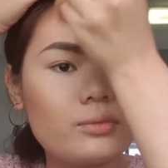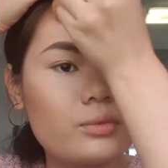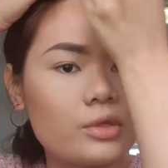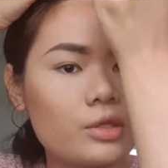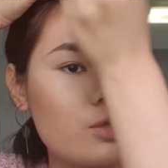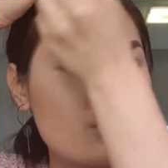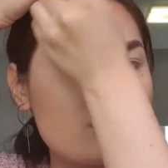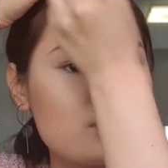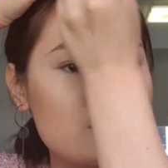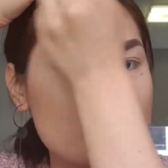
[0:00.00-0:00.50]

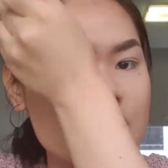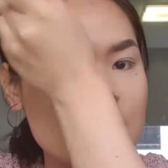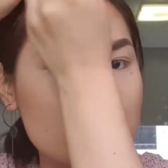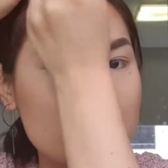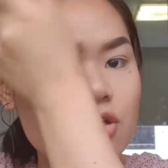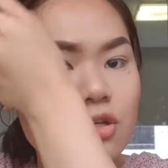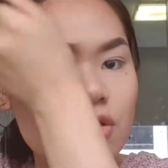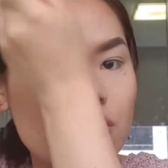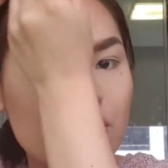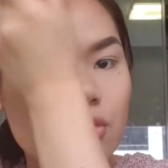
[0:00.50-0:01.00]
use it
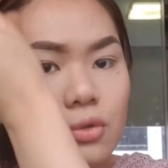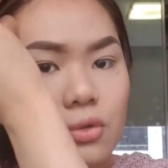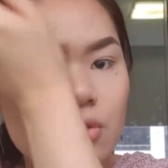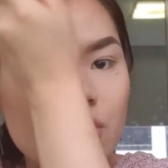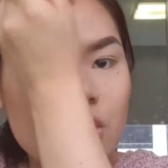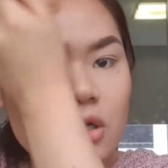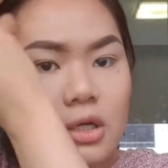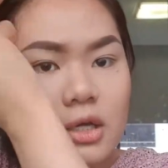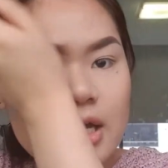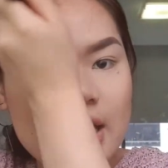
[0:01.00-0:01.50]
to
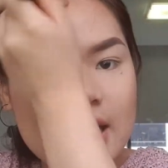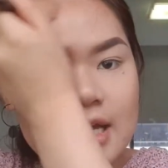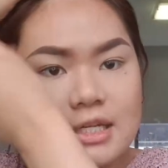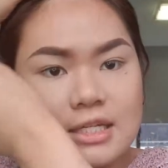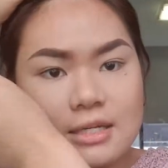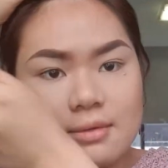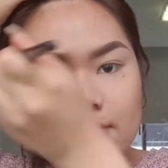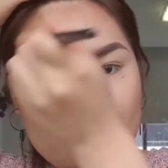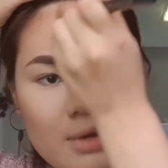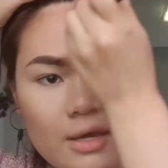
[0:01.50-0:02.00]

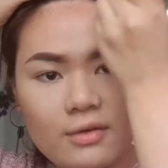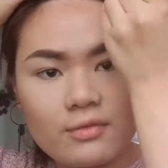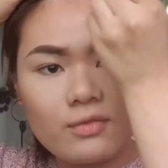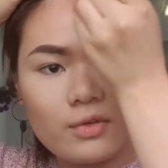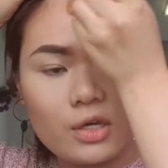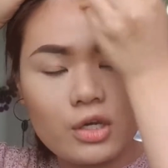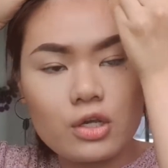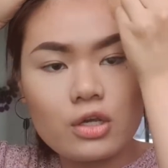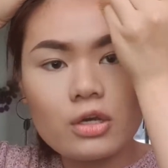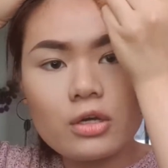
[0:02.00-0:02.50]
edit my
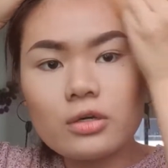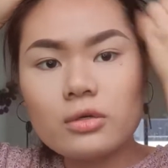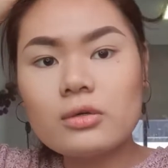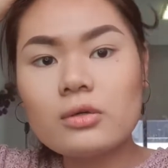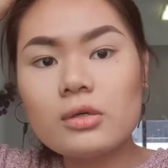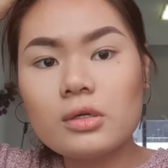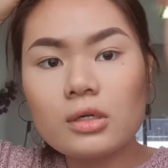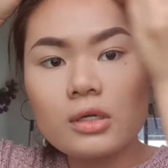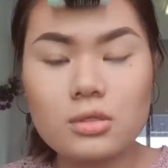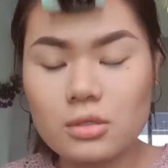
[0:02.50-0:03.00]
video.
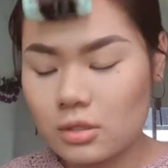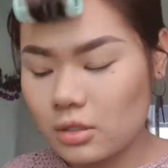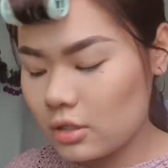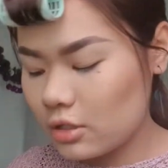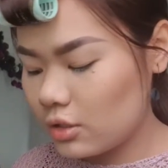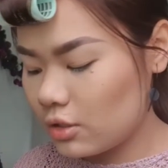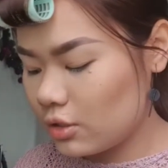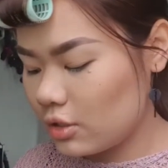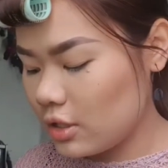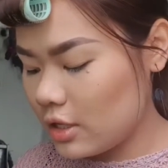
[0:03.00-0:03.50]

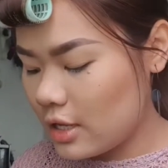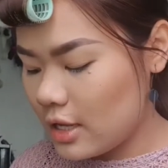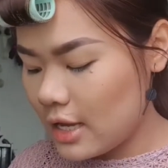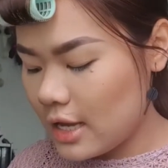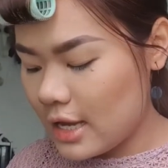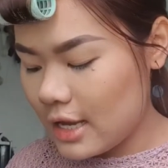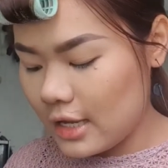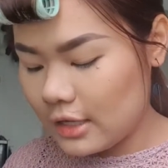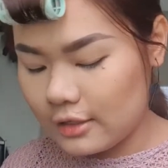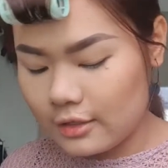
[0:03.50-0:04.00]

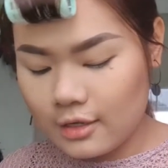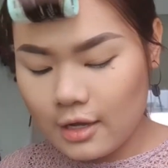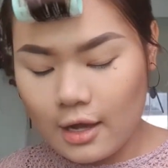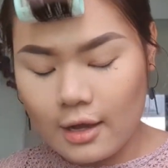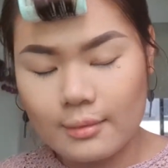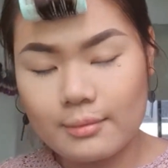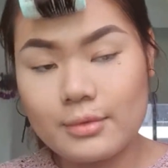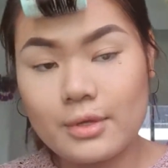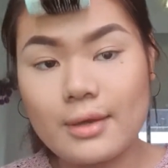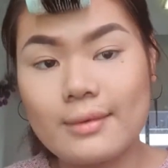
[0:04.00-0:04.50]
I
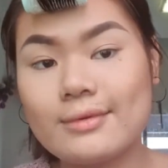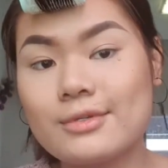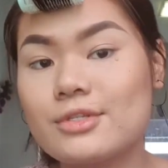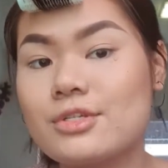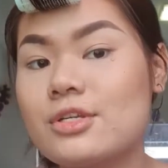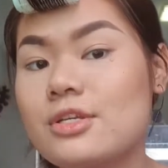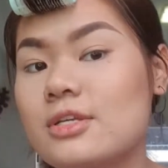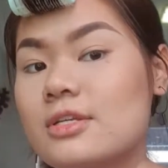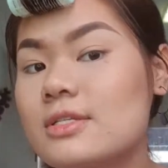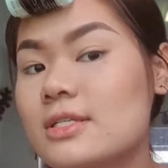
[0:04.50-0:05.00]
can't be able to
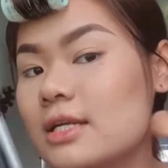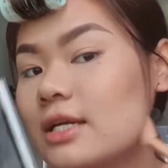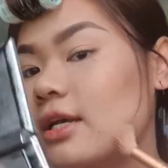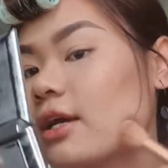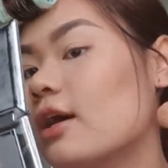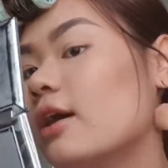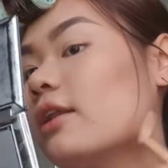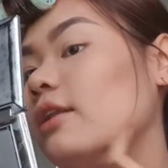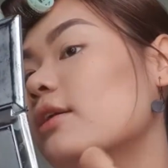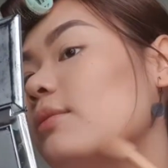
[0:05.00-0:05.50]
use any
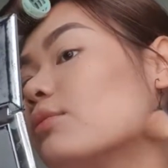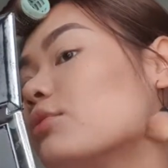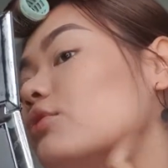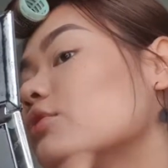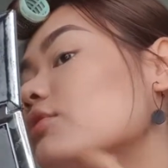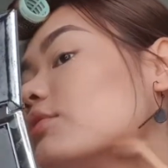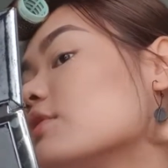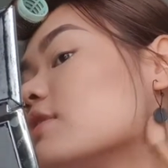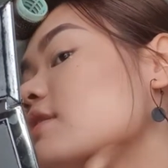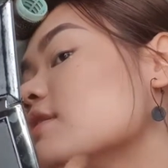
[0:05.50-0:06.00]
other
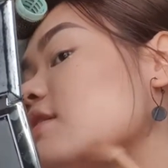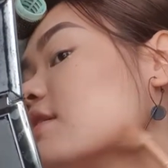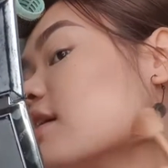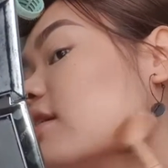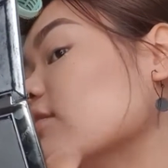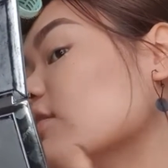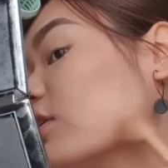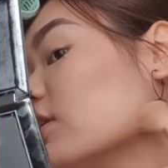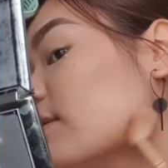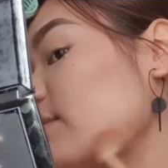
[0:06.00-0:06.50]
stuff,
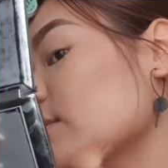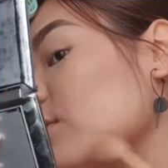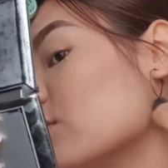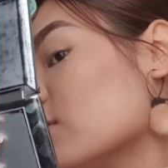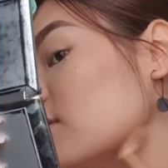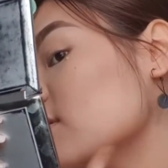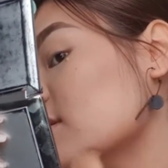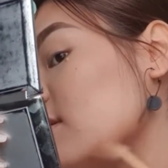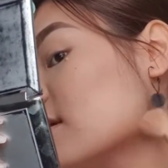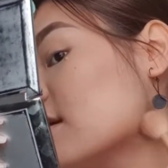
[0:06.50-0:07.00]
only
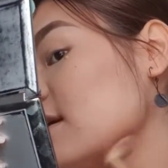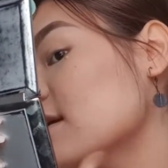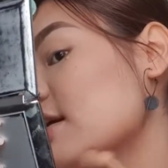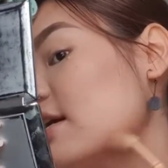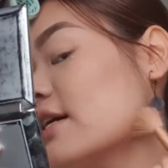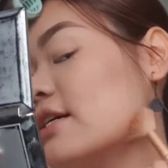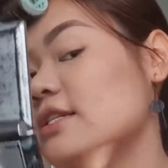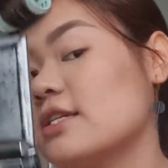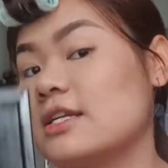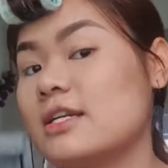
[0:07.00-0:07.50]
because
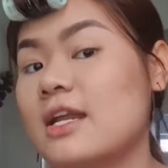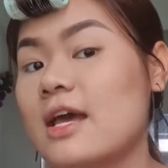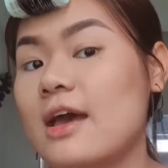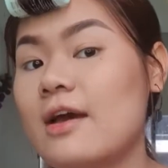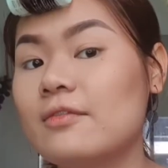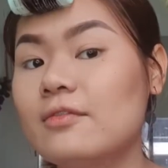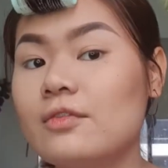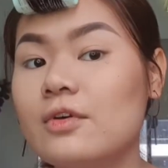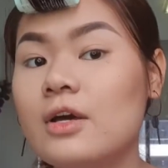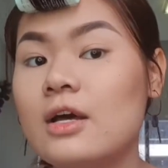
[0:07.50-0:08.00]
I didn't have
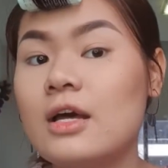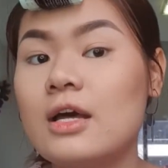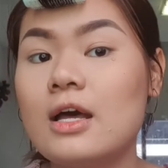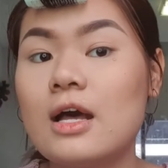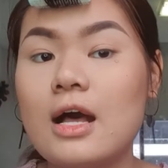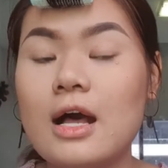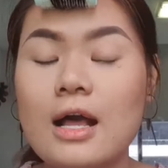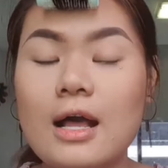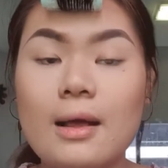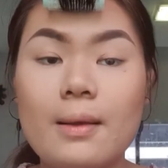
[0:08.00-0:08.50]

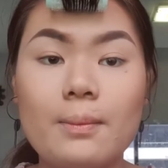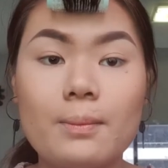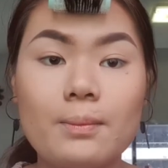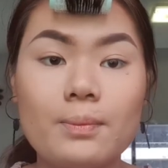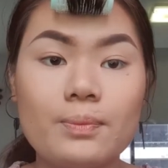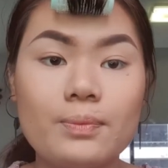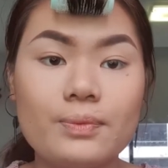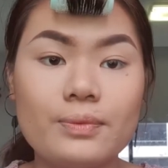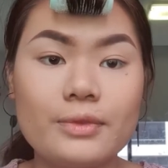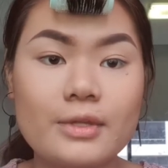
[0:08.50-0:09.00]

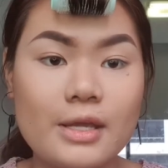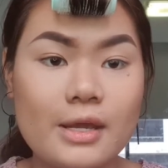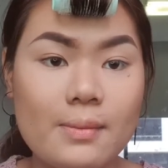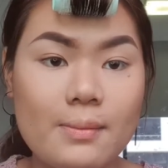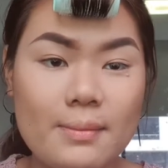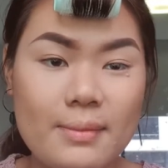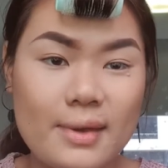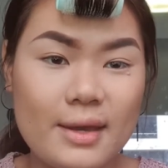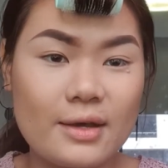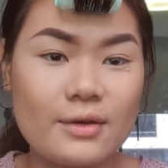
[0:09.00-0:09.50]
the
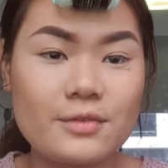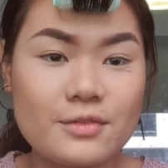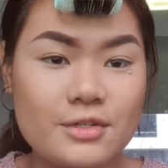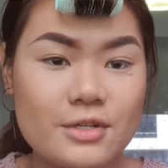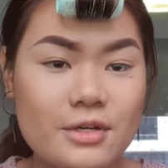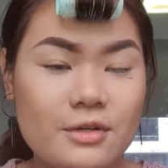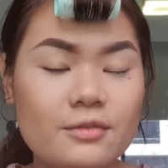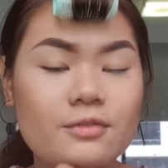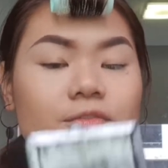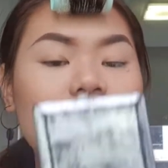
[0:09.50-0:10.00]
amount
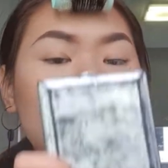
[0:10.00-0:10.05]
of